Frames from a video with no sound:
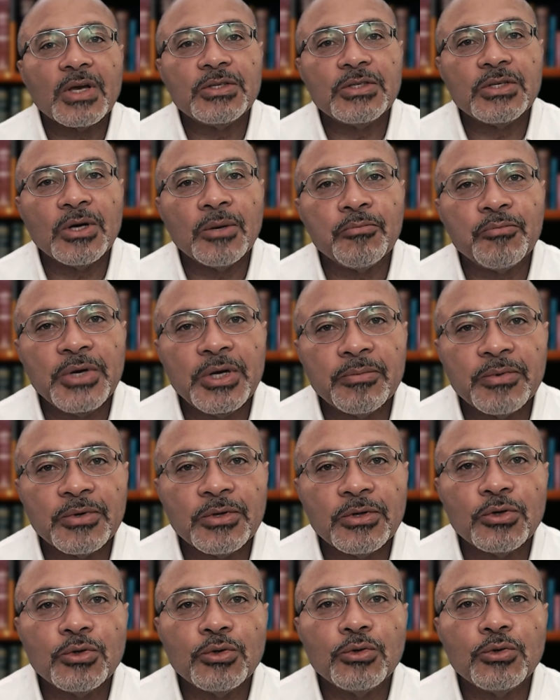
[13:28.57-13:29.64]
Some
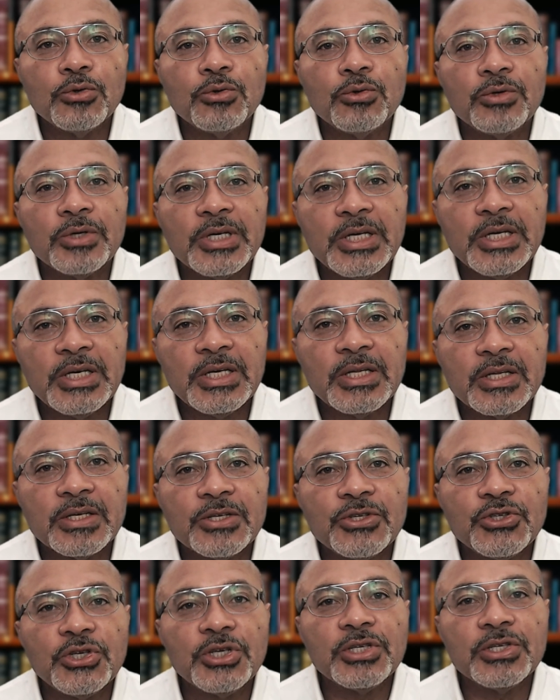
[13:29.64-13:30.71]
people who eat
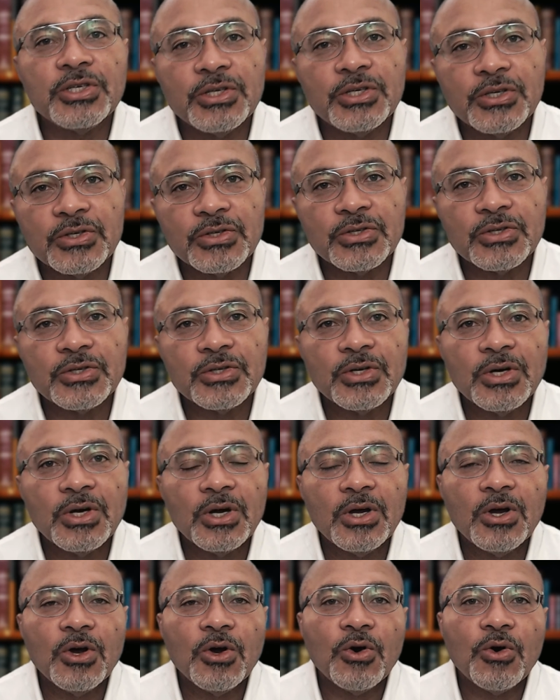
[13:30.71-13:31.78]
chilies,
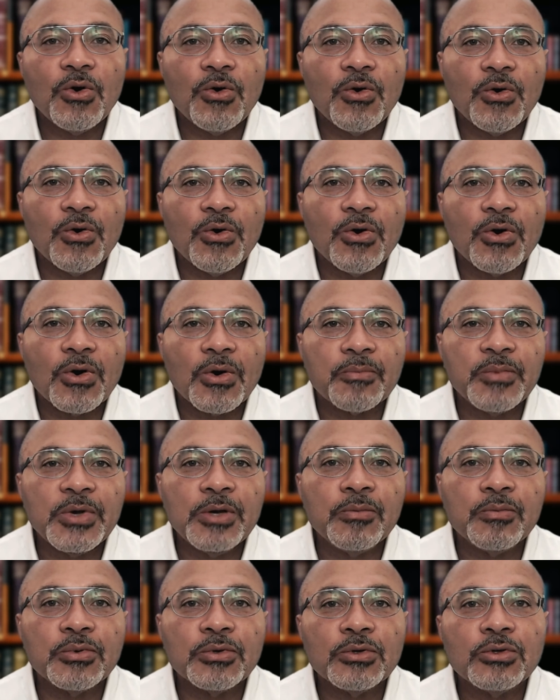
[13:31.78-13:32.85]
or
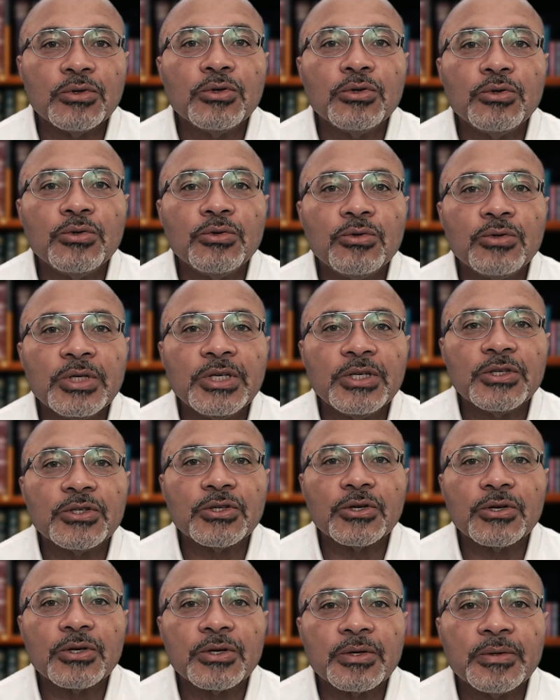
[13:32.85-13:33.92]
people who eat
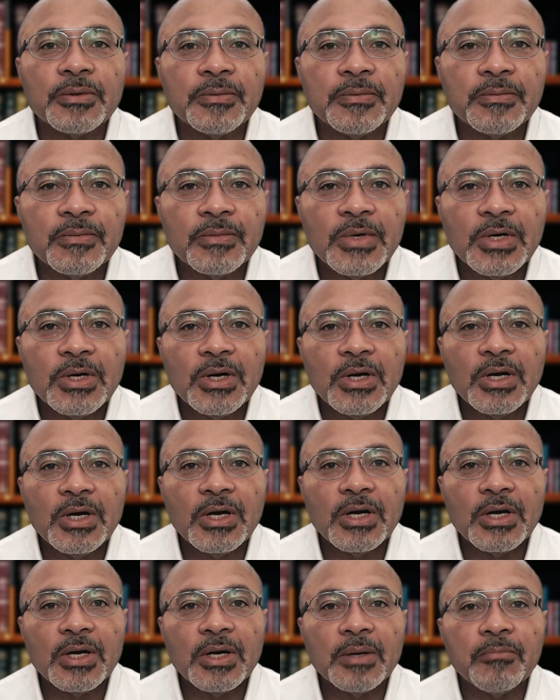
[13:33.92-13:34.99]
certain
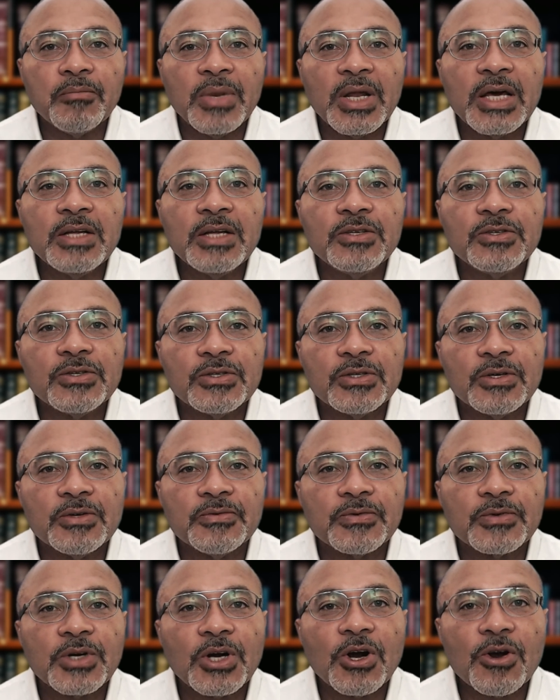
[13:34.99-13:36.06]
blends
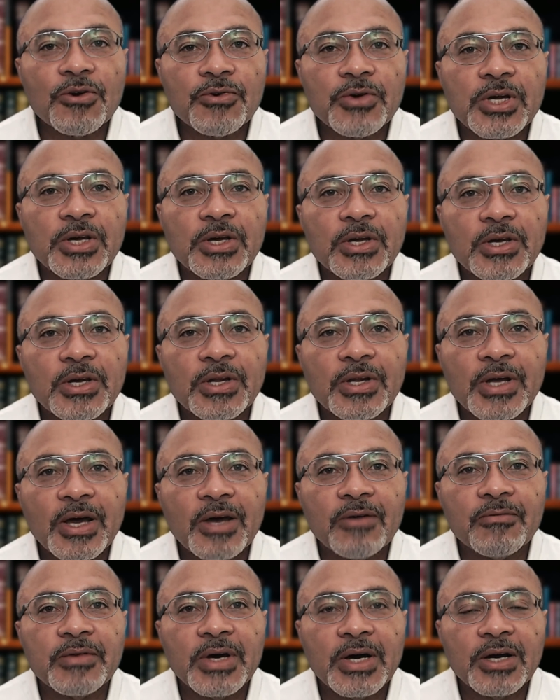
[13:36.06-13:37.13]
of curry, can
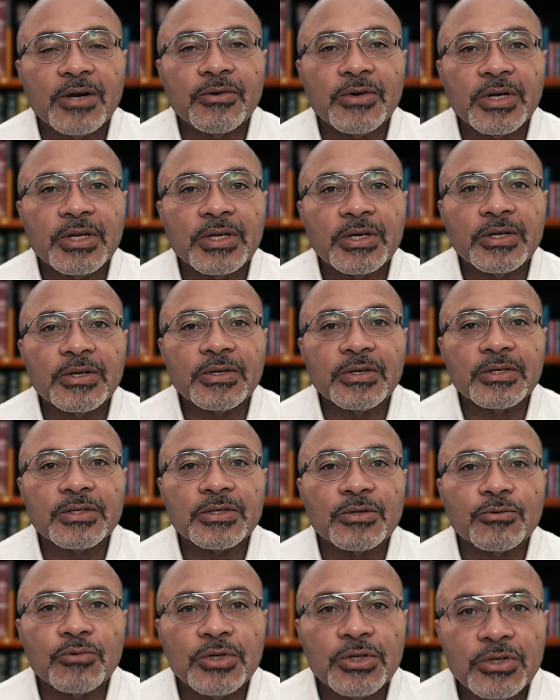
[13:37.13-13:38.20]
have diarrheal illness
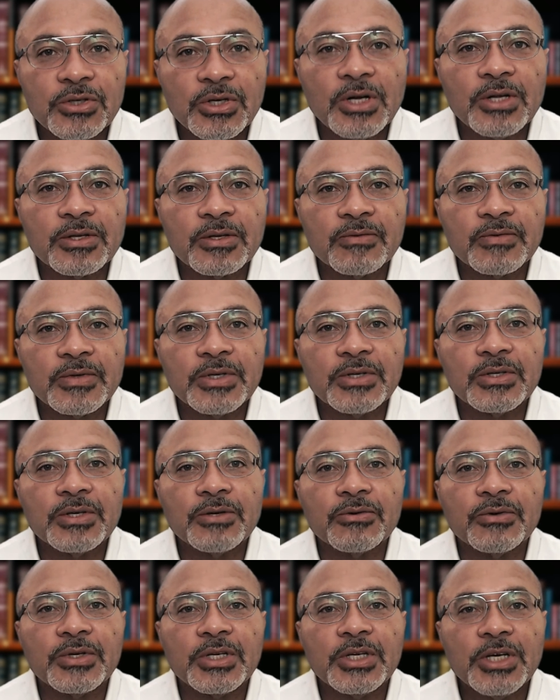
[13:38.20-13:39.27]
as a result of this
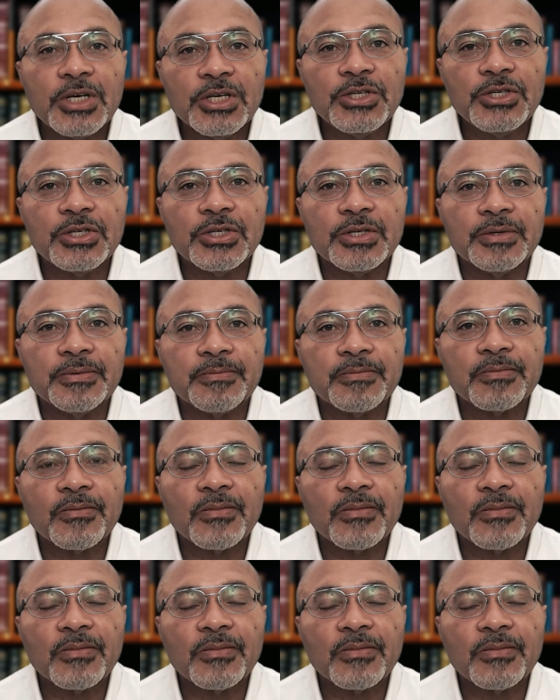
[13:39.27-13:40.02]
irritation.